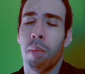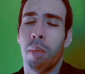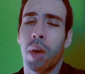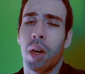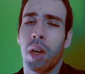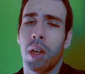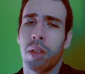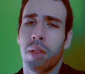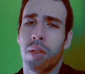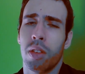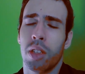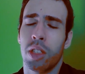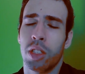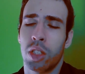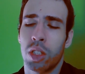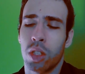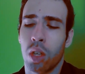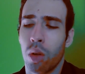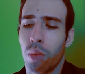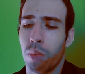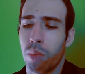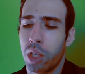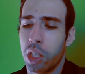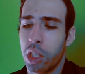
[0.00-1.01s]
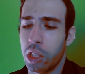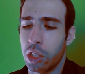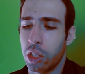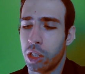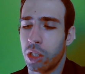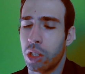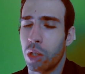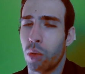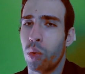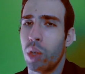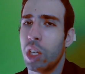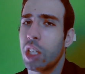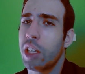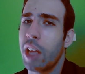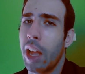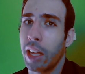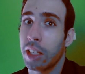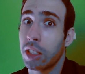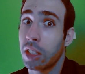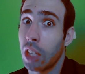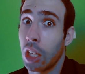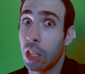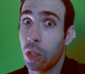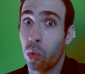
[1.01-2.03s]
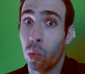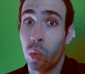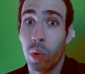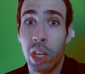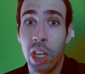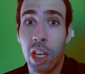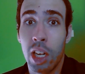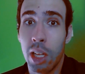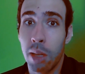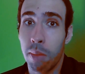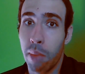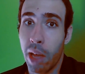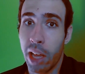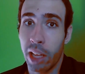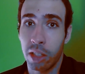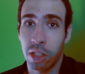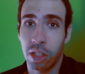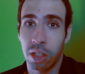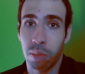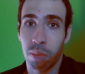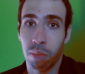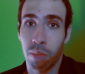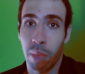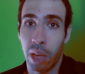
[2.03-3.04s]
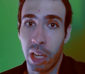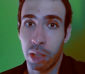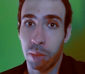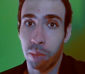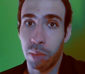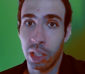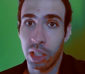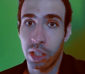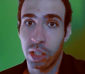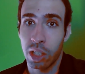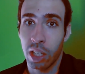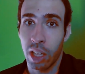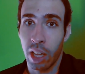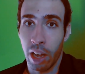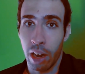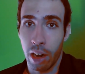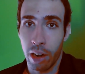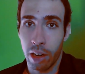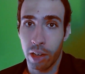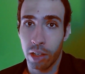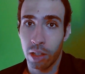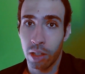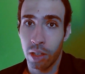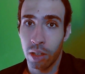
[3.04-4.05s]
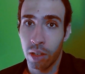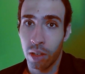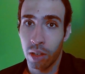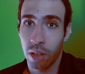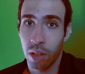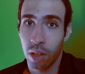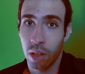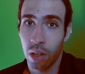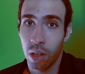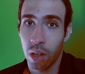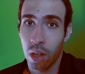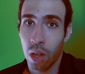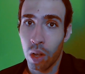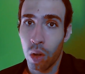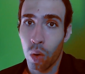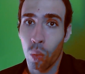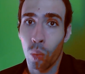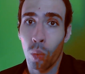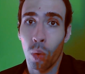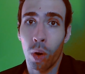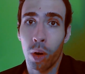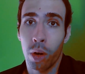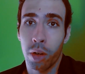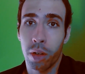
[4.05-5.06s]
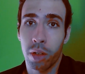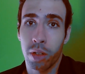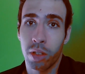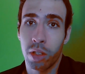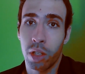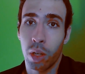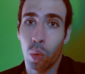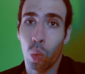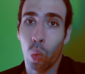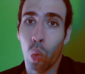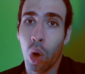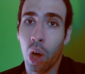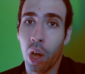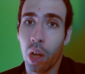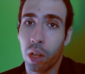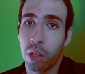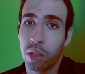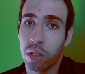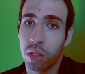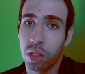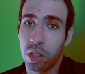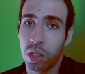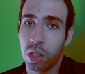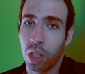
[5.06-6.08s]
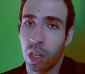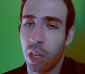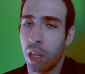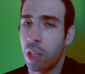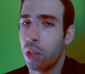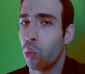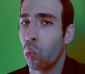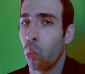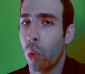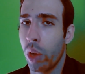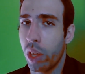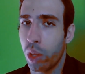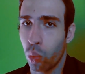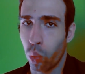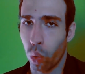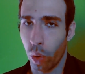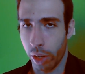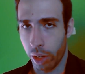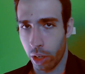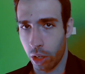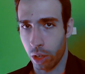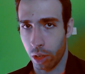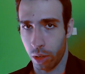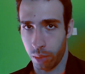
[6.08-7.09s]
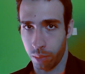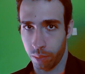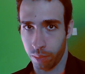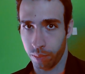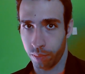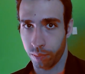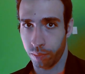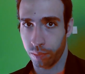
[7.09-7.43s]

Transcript: But the zombies, the Redeads that really made me scared were the ones in Wind Waker.